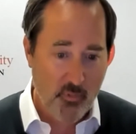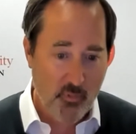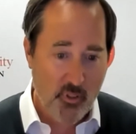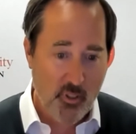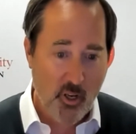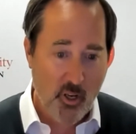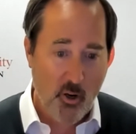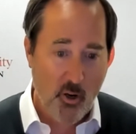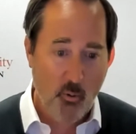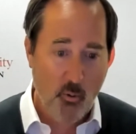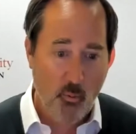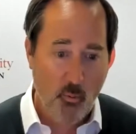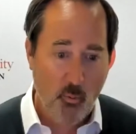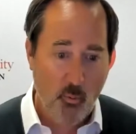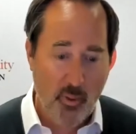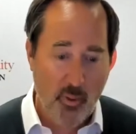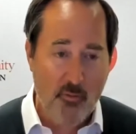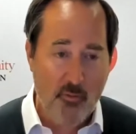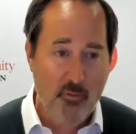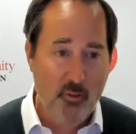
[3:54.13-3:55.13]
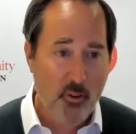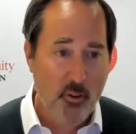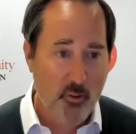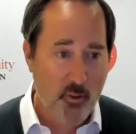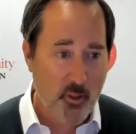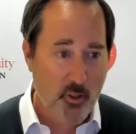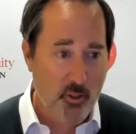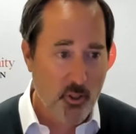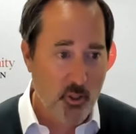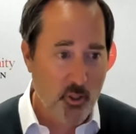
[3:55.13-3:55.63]
So without
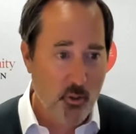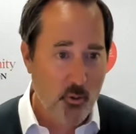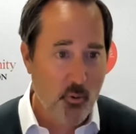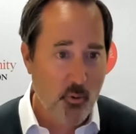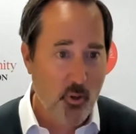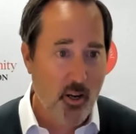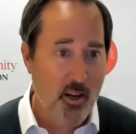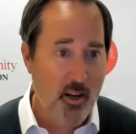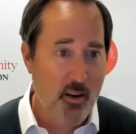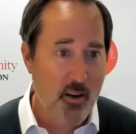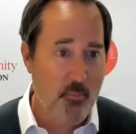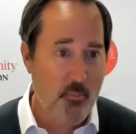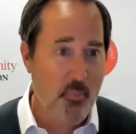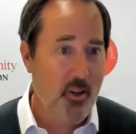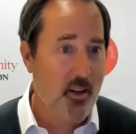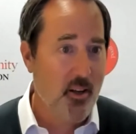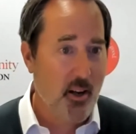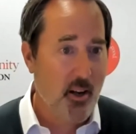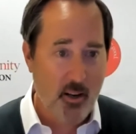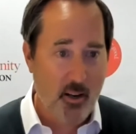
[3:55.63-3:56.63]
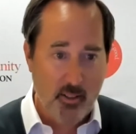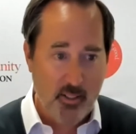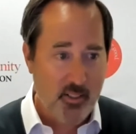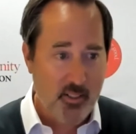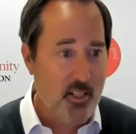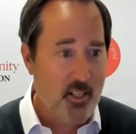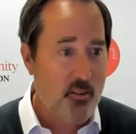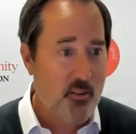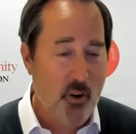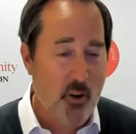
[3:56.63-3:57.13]
further ado, I
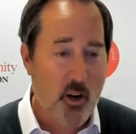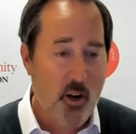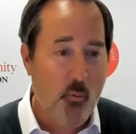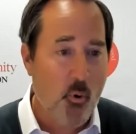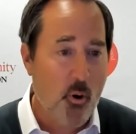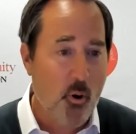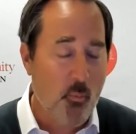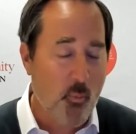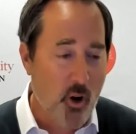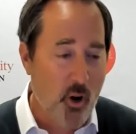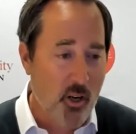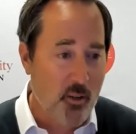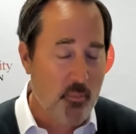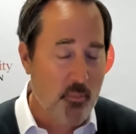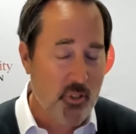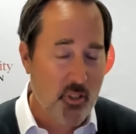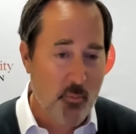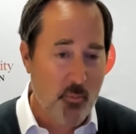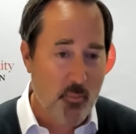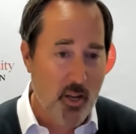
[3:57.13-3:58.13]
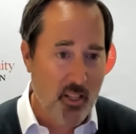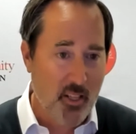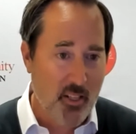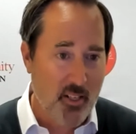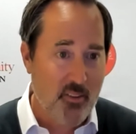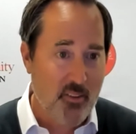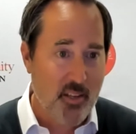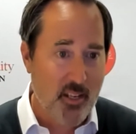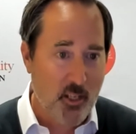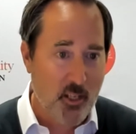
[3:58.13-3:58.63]
extend a very warm welcome to you,
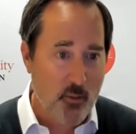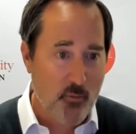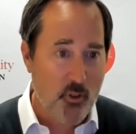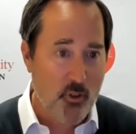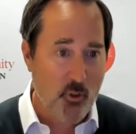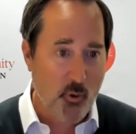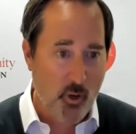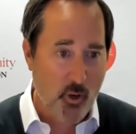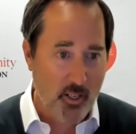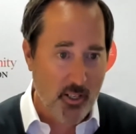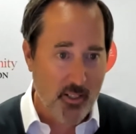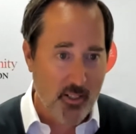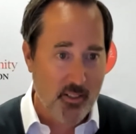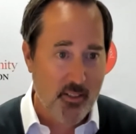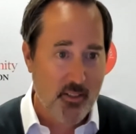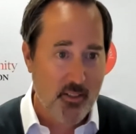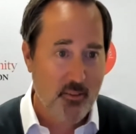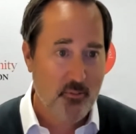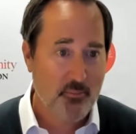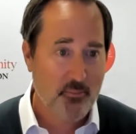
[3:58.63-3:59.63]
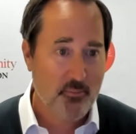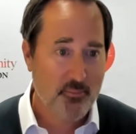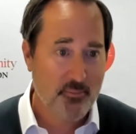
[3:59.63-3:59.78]
Melanie. Thank you for joining us.